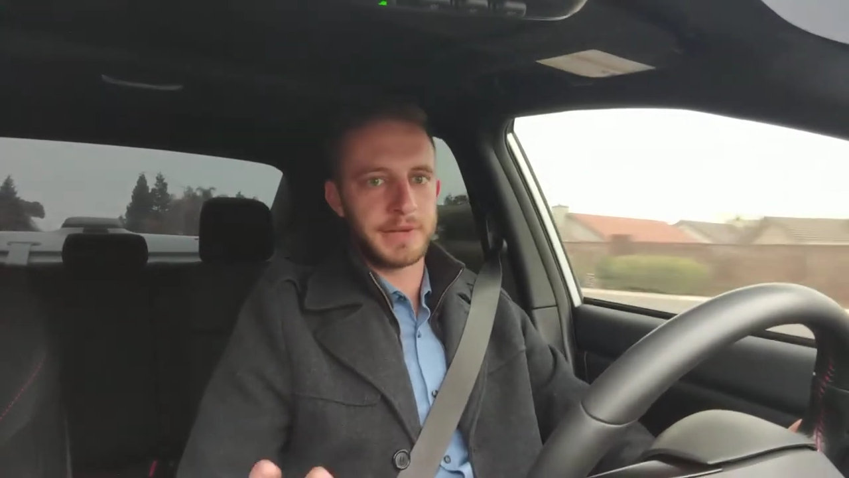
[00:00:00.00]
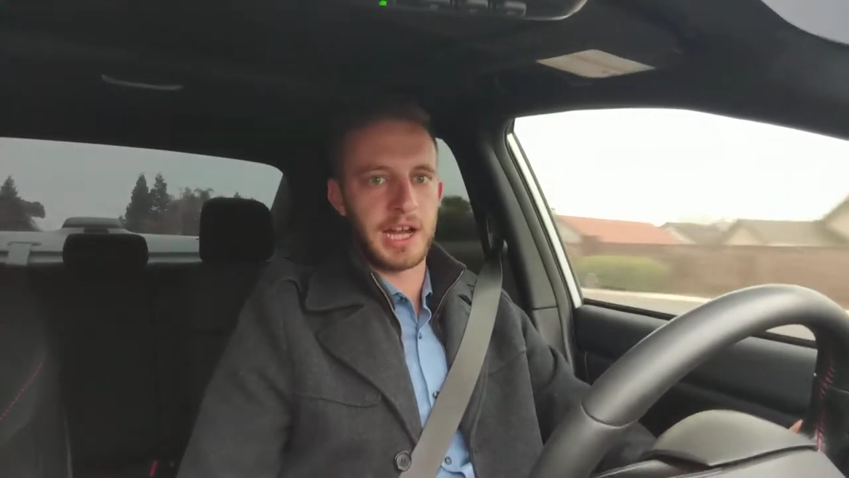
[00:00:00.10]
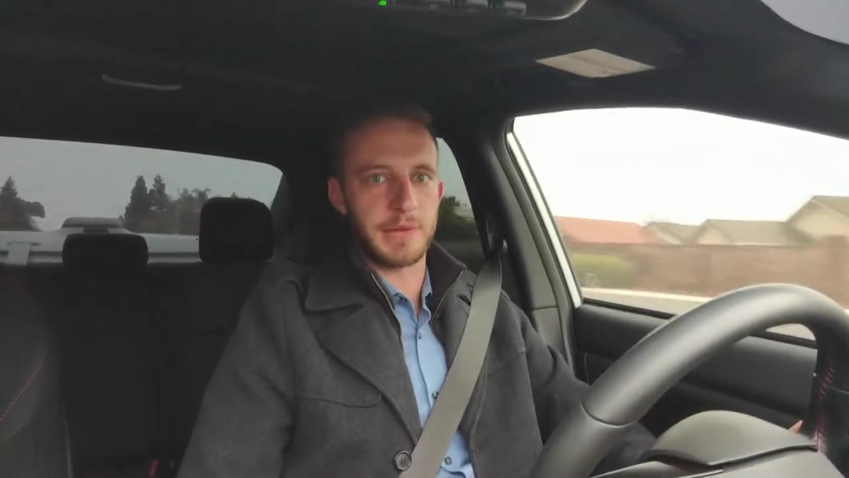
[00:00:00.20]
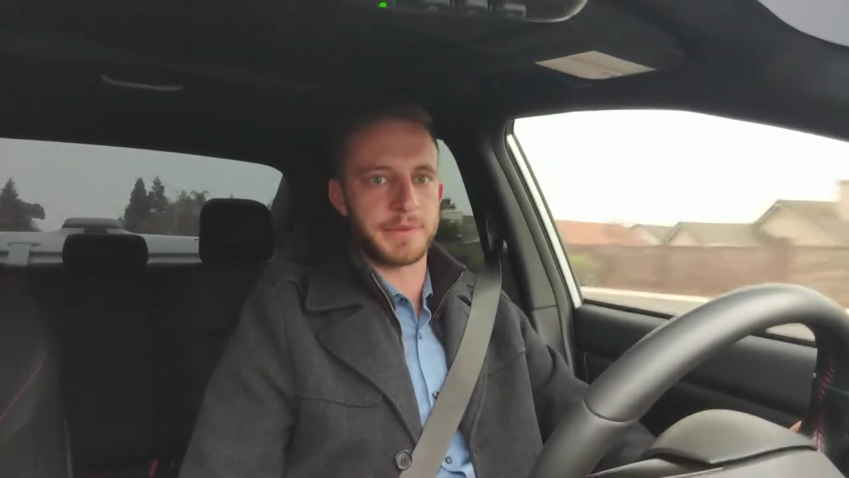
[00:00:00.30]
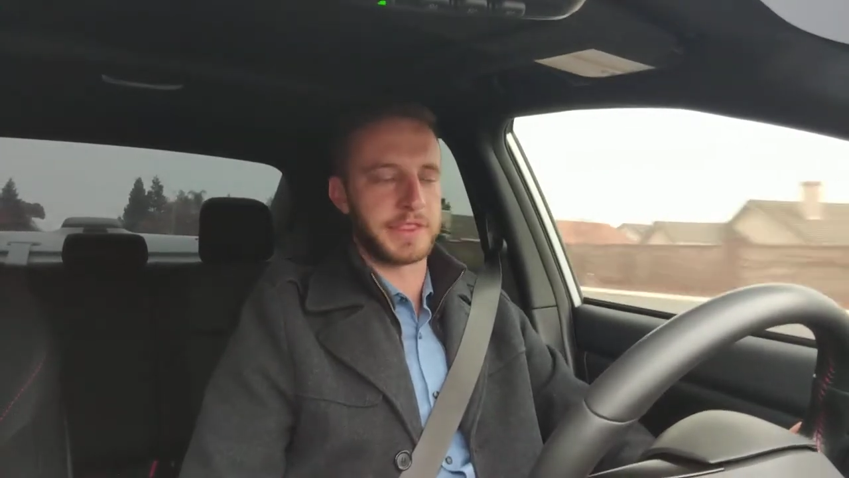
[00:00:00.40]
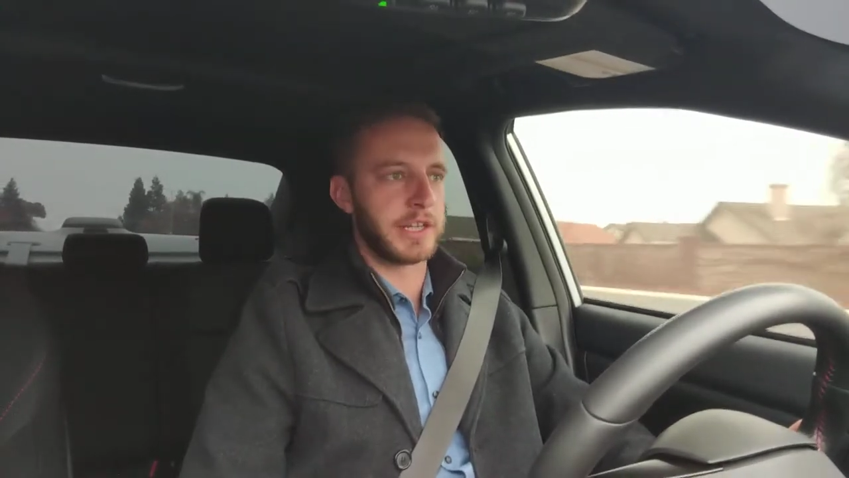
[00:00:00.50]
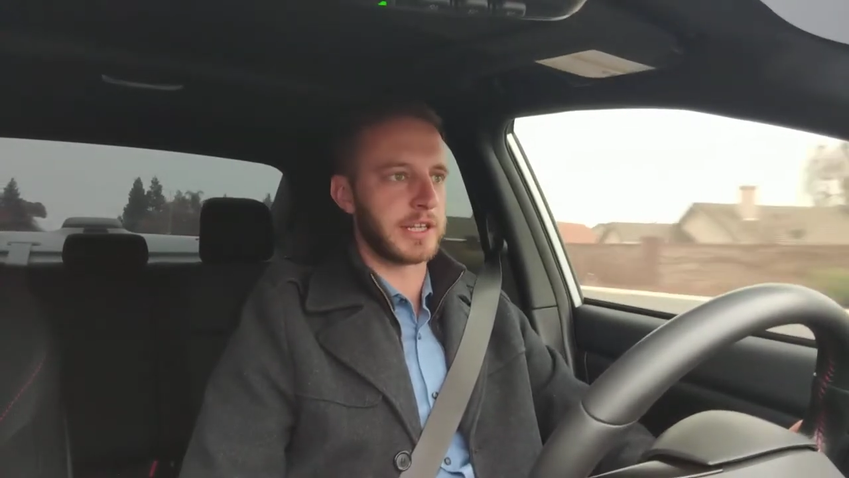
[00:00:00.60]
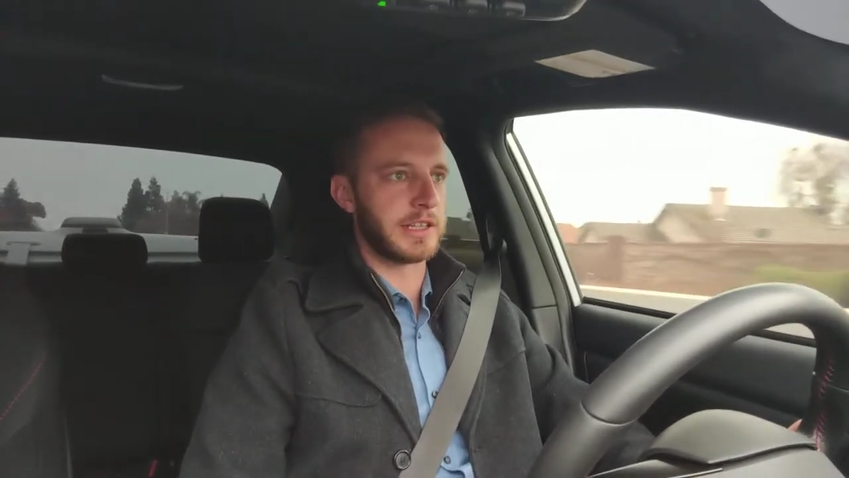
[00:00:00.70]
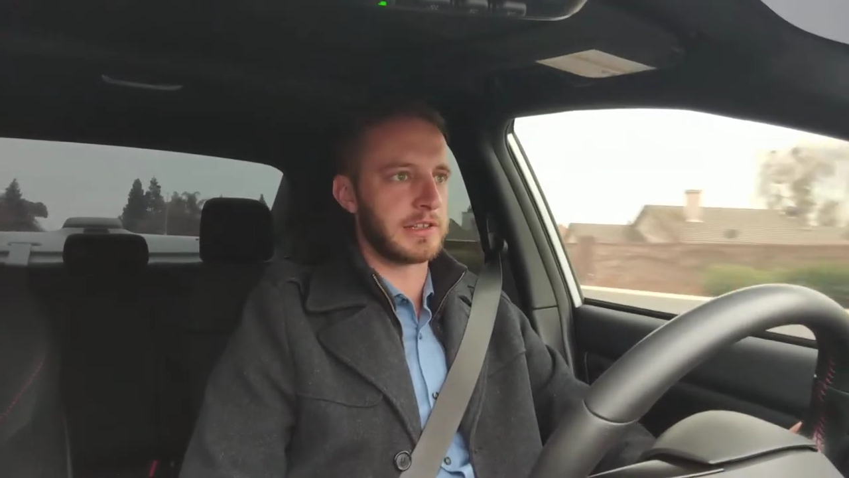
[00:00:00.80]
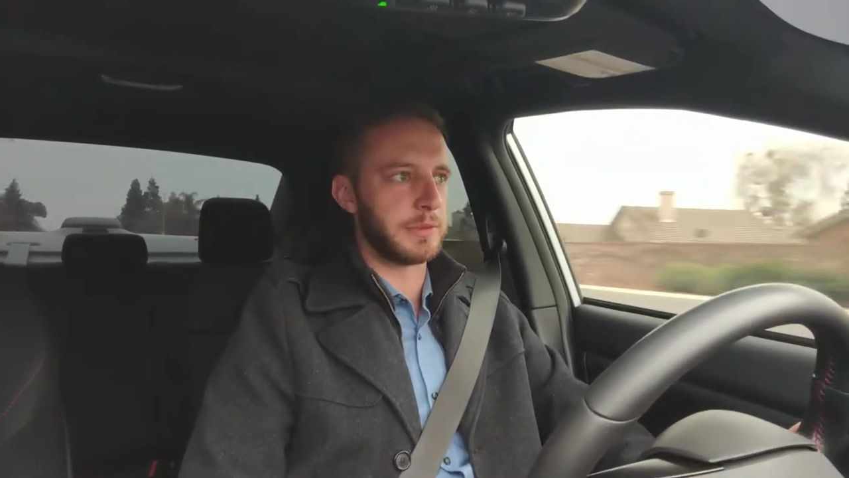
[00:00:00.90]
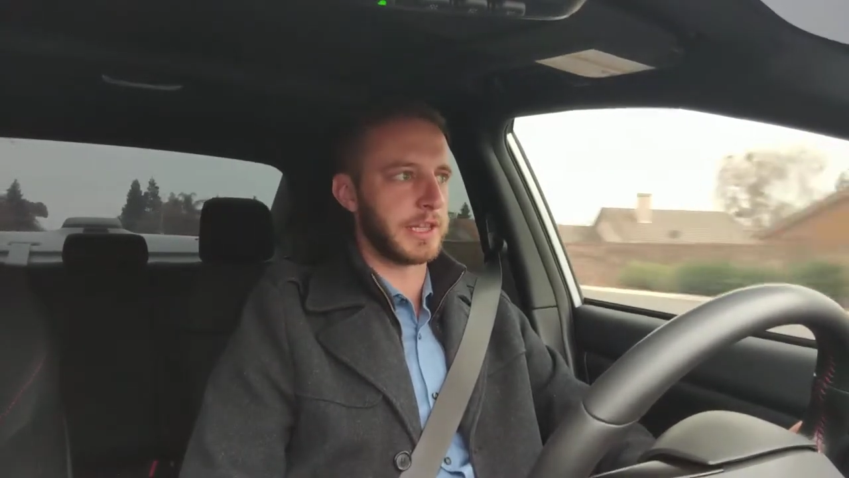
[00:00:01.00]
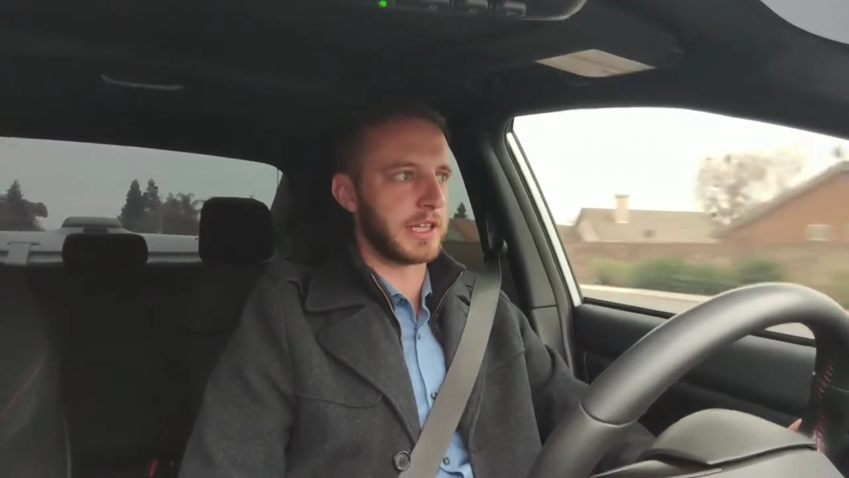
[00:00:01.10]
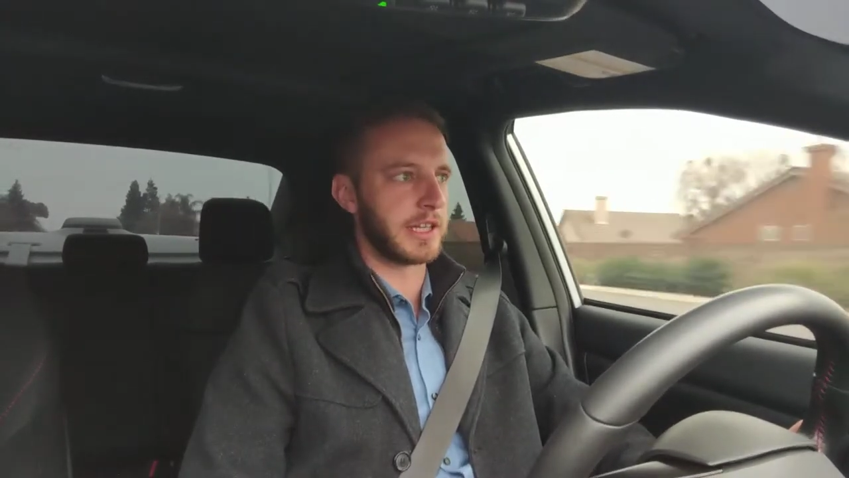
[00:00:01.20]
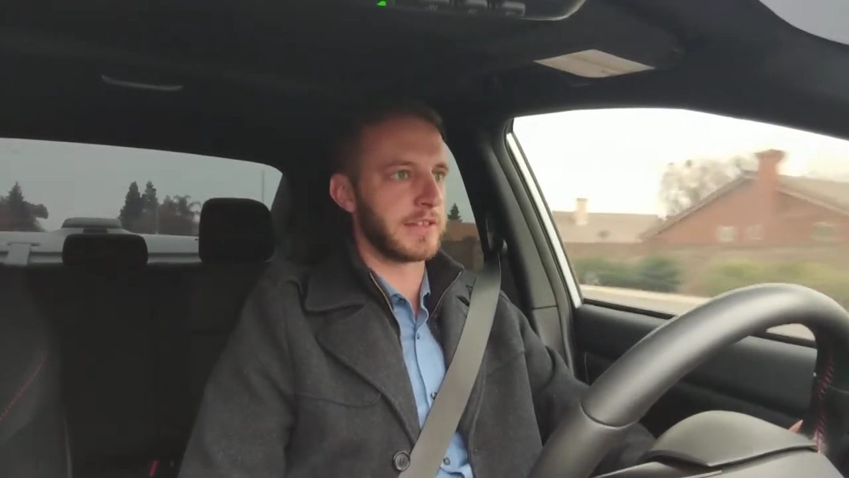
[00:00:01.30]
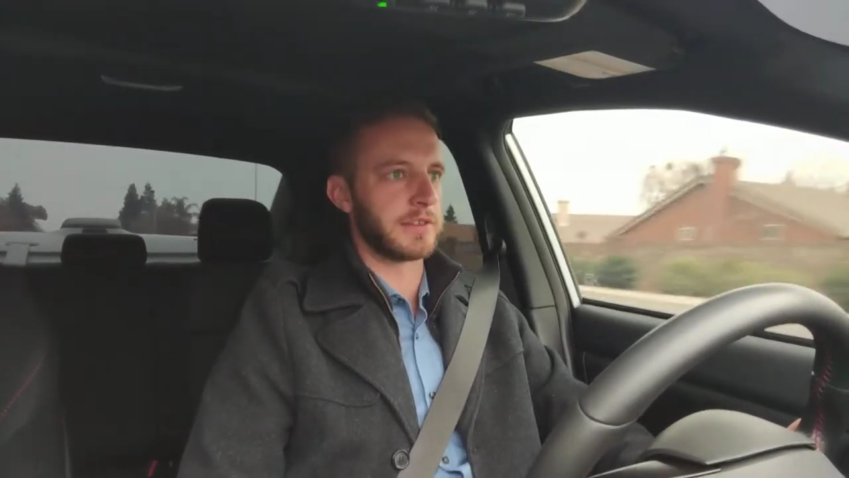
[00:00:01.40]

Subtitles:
hypothetically speaking,